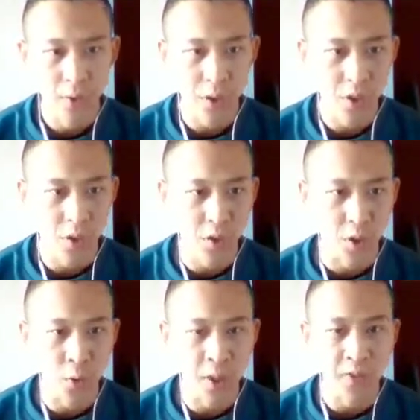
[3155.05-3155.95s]
just
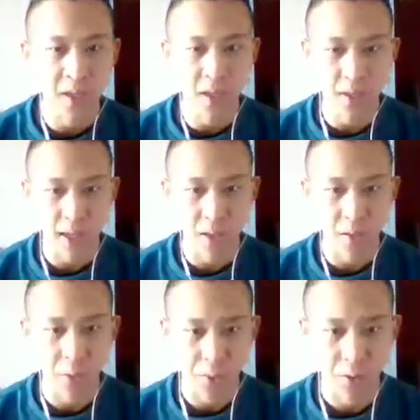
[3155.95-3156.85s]
don't even get that
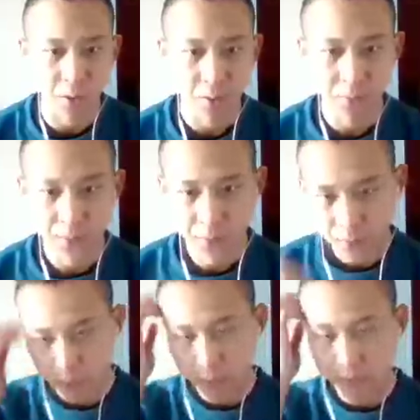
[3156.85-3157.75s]
close to it.
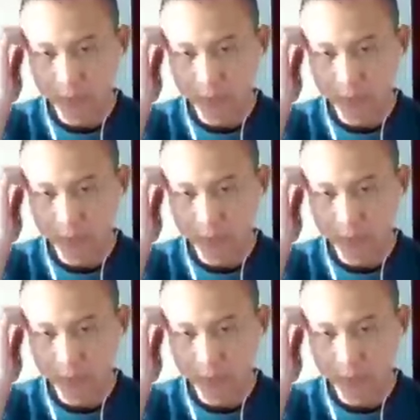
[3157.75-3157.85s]
Right?